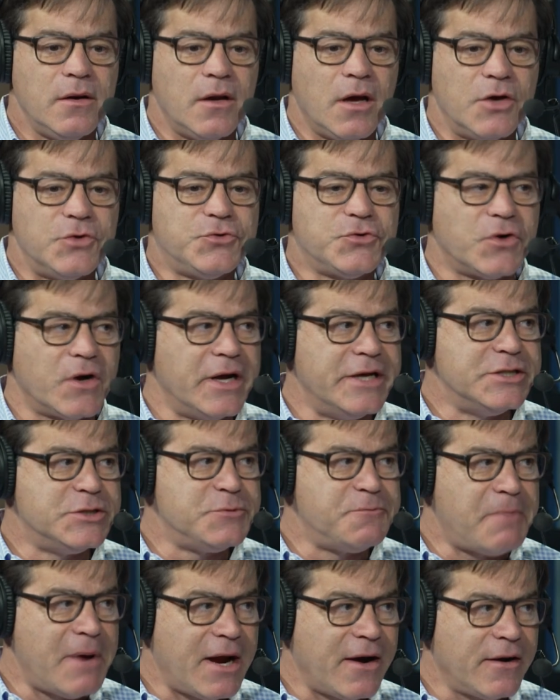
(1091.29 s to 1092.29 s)
a
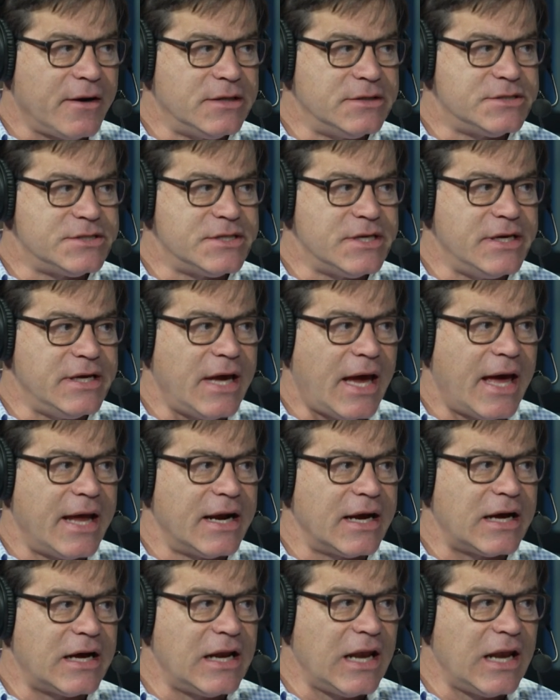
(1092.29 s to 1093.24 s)
transparency and a